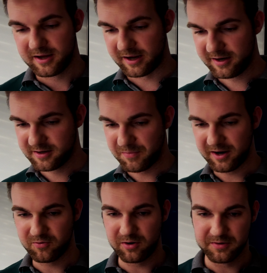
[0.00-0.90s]
in the
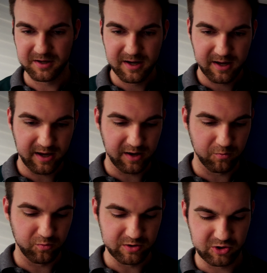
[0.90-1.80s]
background,
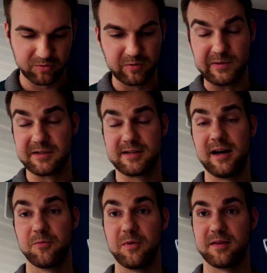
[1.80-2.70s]
which we will
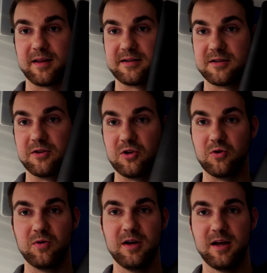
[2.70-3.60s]
start with. That's the
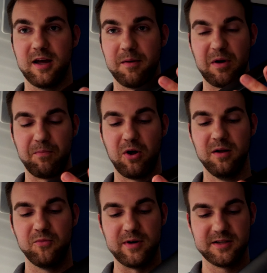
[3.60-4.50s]
new
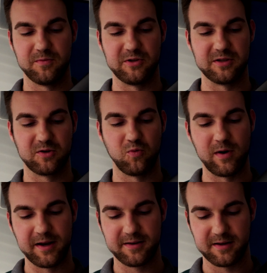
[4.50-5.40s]
palm rest, which is
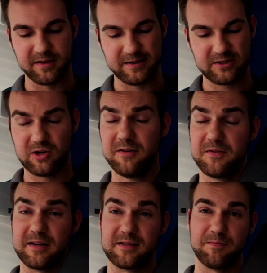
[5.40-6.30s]
quite soft.
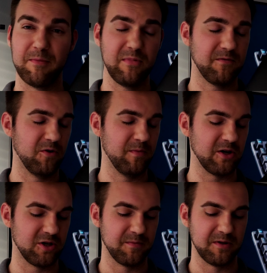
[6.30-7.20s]
It's memory foam
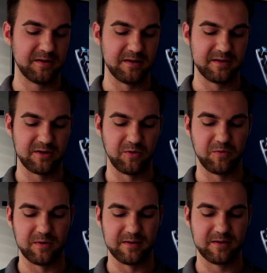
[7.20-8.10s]
actually built in, so it
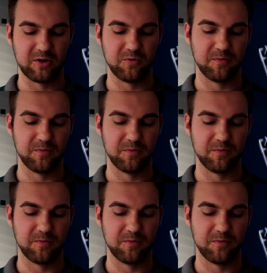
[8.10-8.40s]
will go